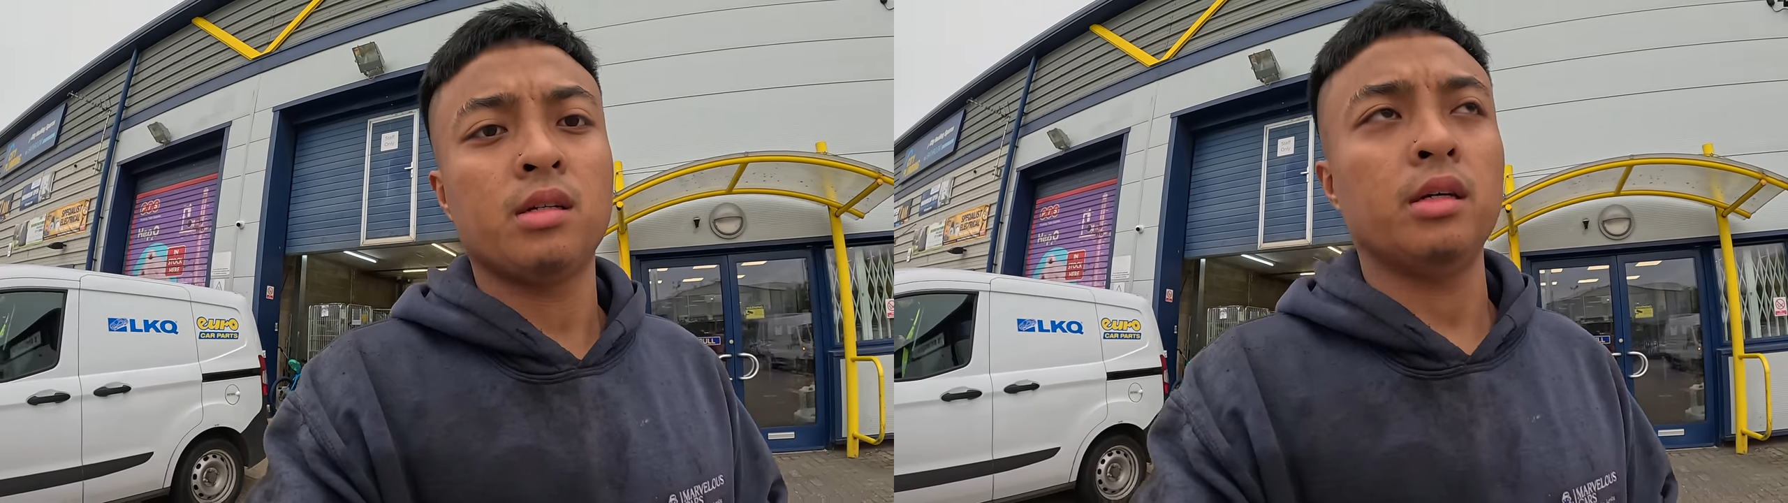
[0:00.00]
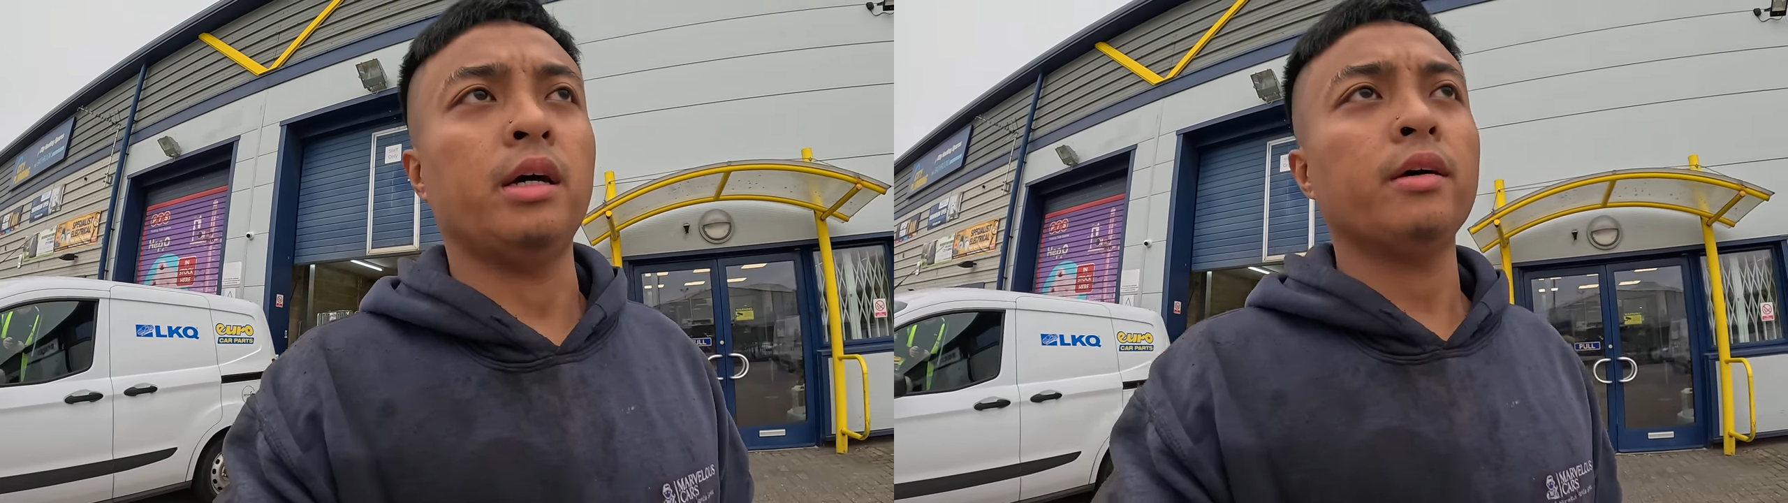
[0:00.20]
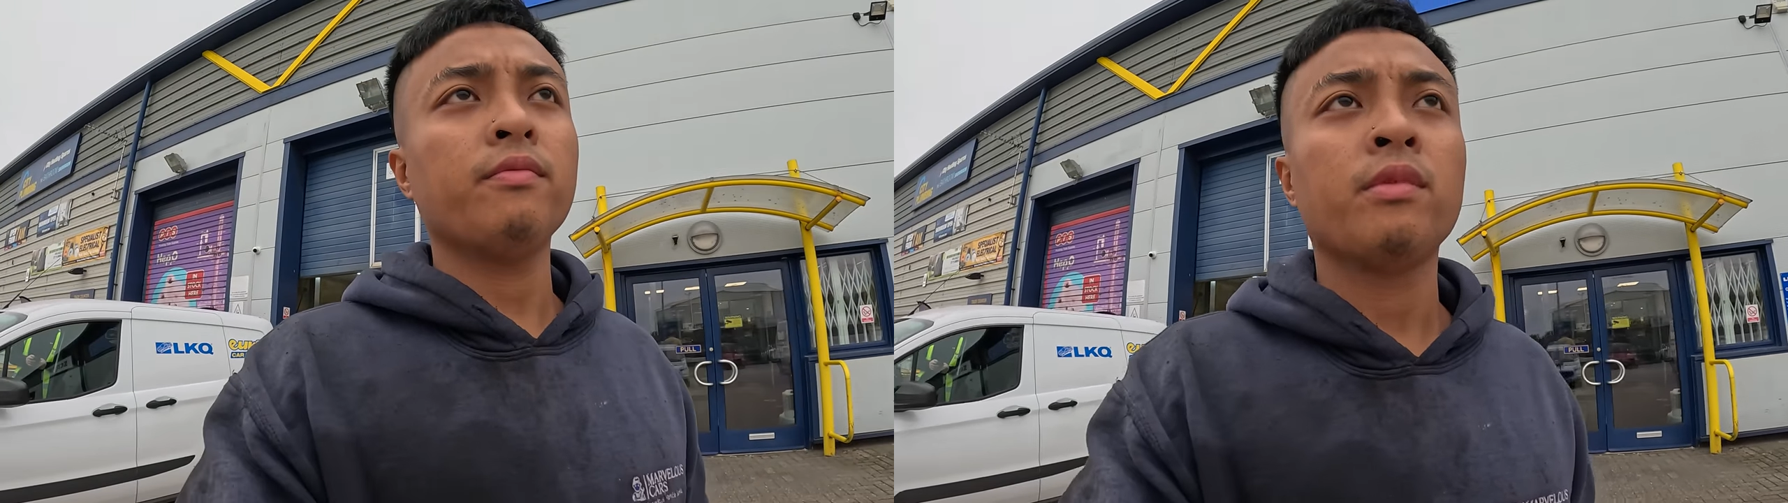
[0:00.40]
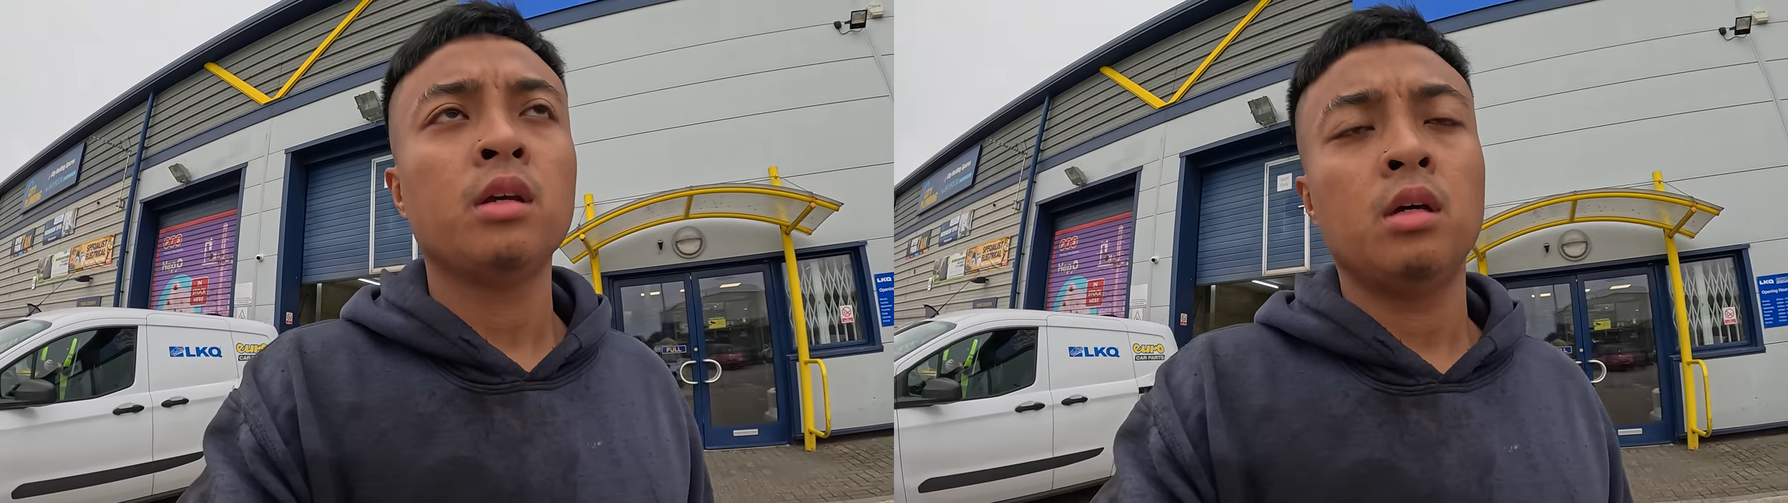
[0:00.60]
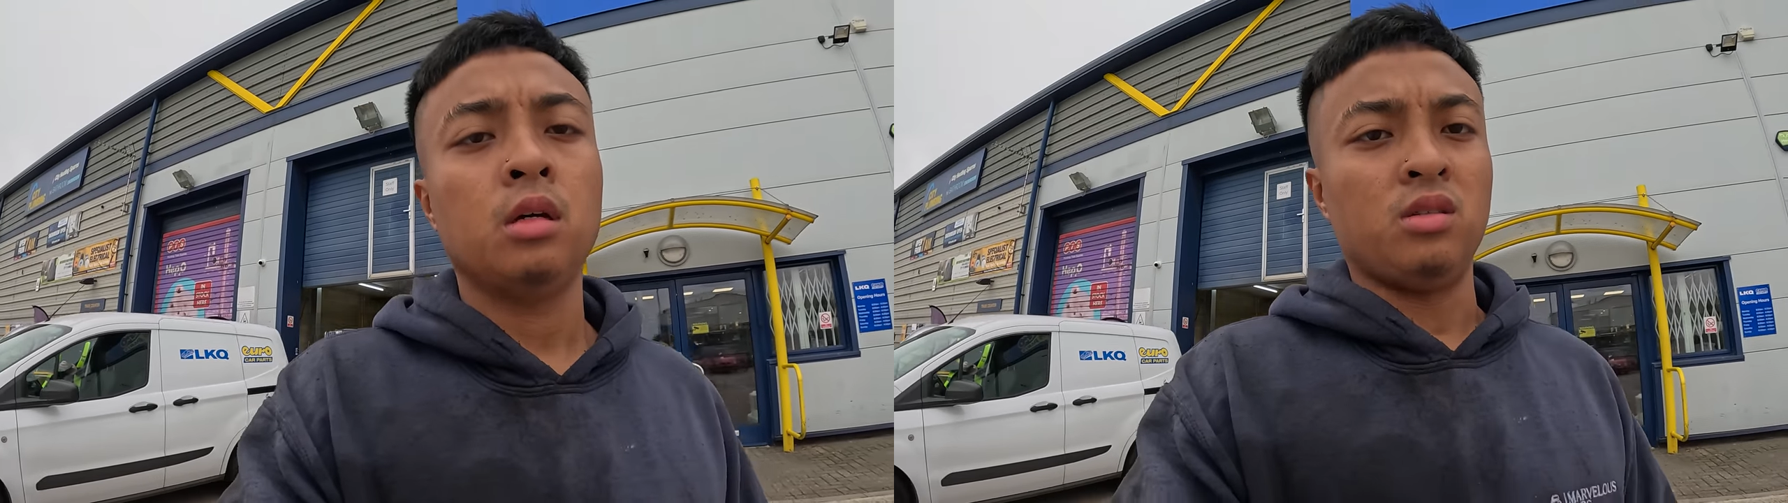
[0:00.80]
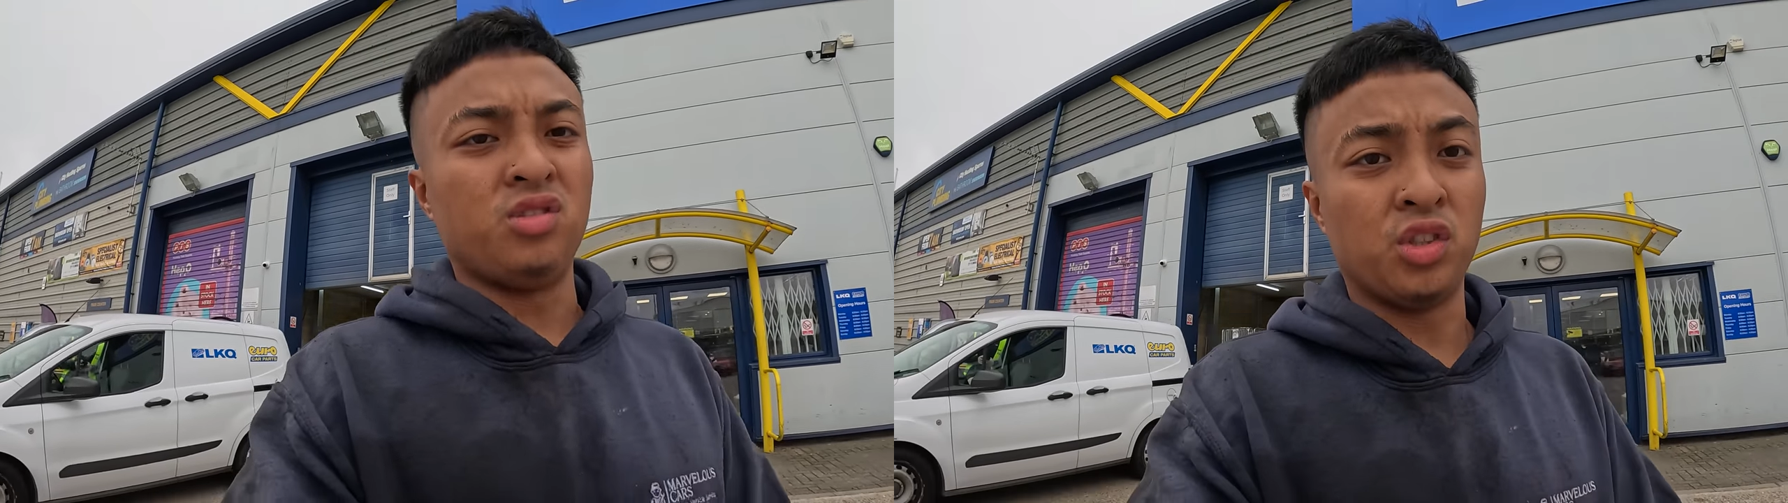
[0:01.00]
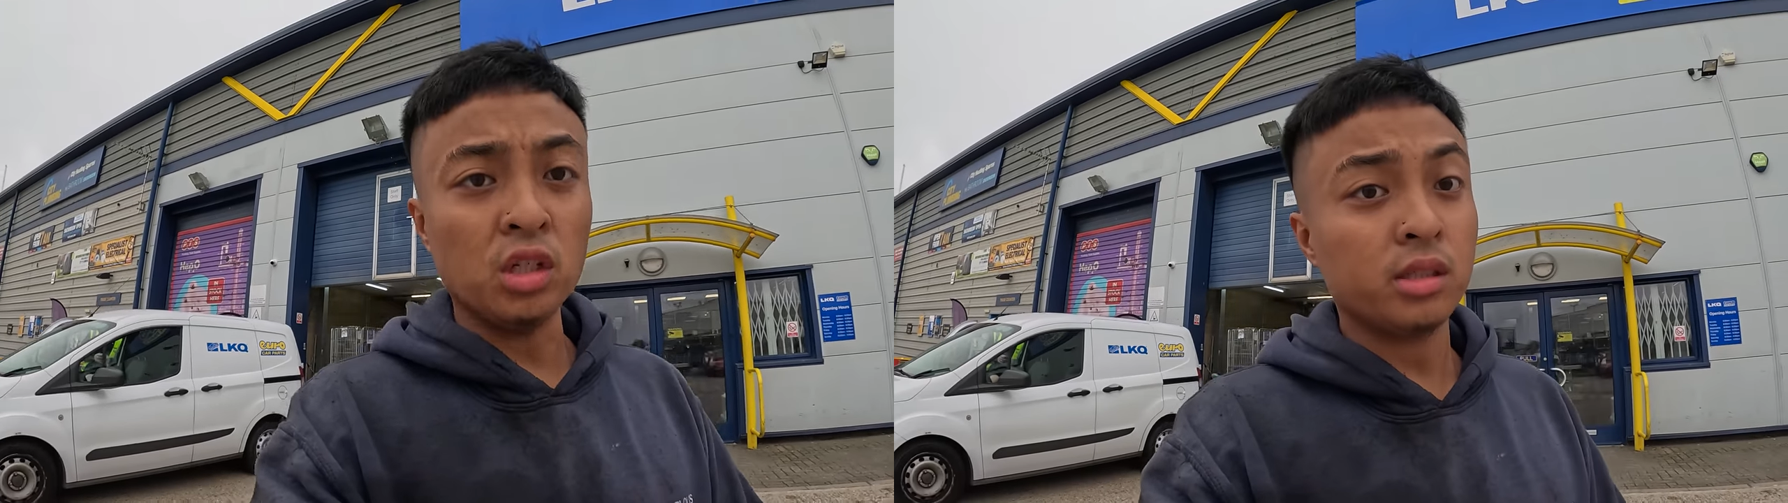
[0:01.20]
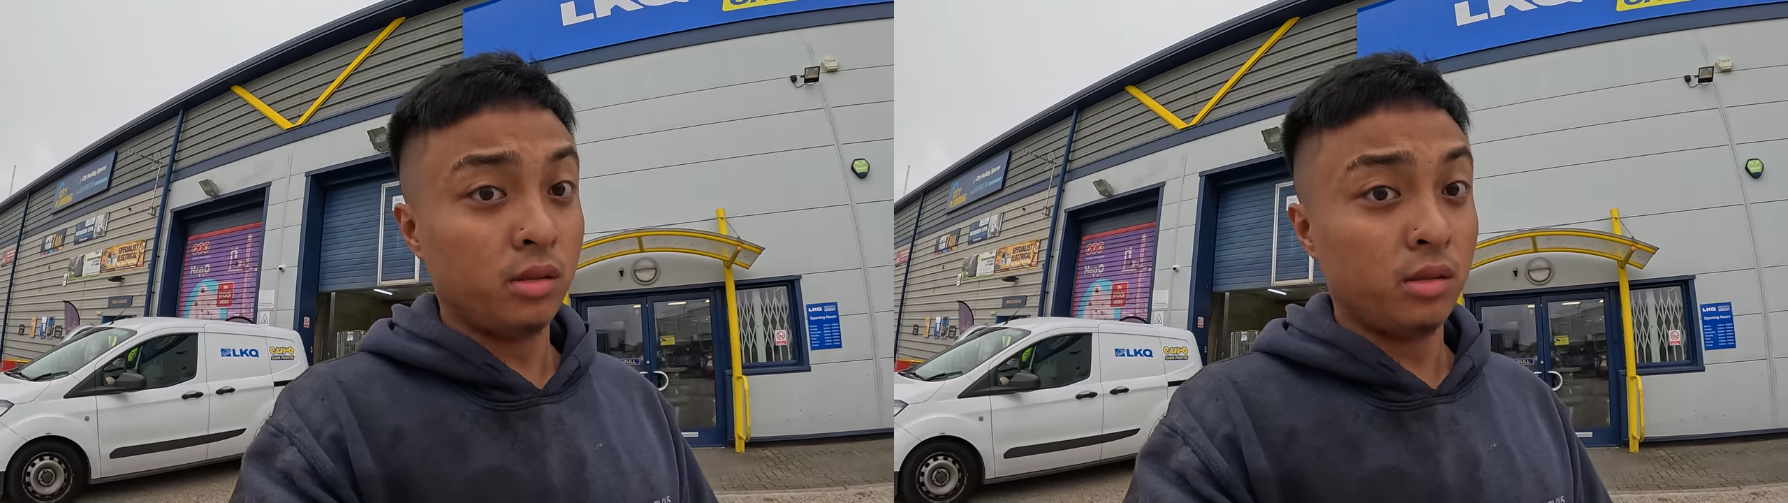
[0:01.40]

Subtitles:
Yeah, does